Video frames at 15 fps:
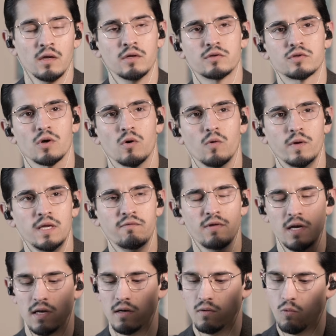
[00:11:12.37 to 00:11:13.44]
So
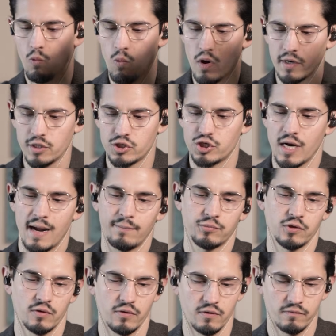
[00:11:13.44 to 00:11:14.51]
even in one
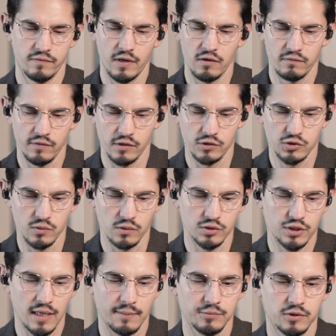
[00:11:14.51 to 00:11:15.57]
chapter, they're very, very short
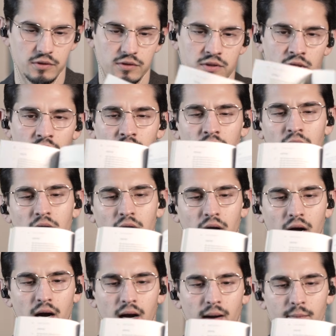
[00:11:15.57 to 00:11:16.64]
chapters.
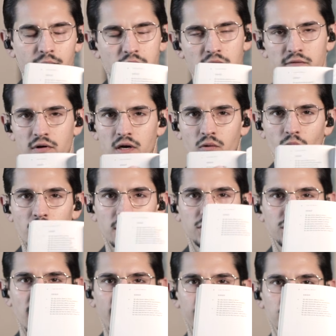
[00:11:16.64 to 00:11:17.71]
Even in one
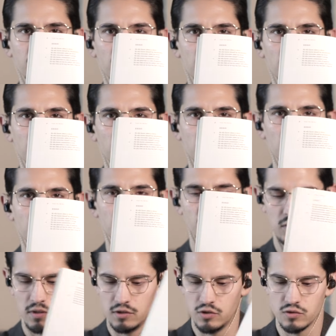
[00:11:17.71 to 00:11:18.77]
chapter,
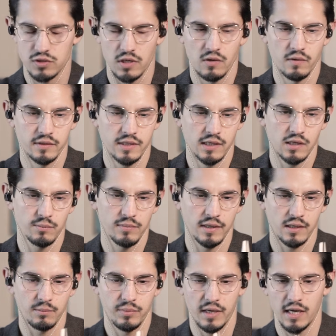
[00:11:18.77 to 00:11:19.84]
they usually only take up
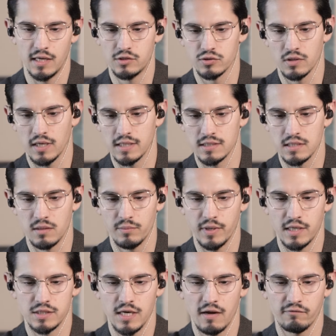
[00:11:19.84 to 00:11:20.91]
like a page or less than a
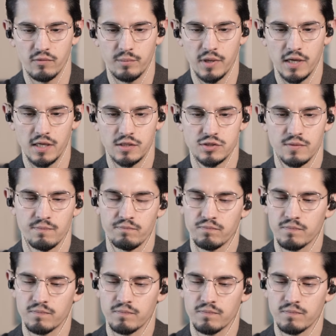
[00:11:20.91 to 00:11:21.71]
page, half a page.